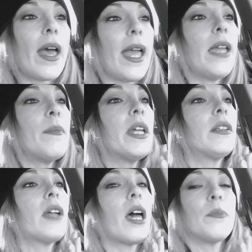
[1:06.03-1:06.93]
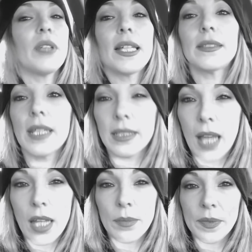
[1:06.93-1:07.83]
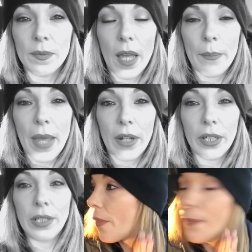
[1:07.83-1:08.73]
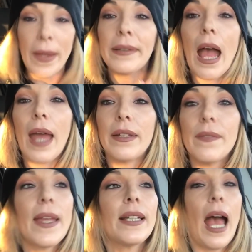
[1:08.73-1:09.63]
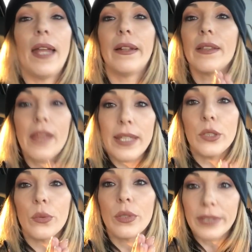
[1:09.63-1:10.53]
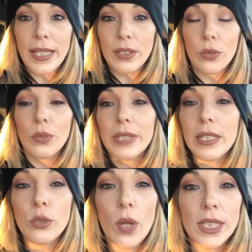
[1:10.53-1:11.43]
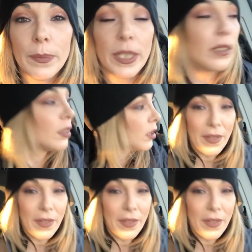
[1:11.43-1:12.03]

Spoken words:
Amen. God bless. Thank God I'm married. Thank God. Thank God. Thank you. Thank you. Thank you, husband.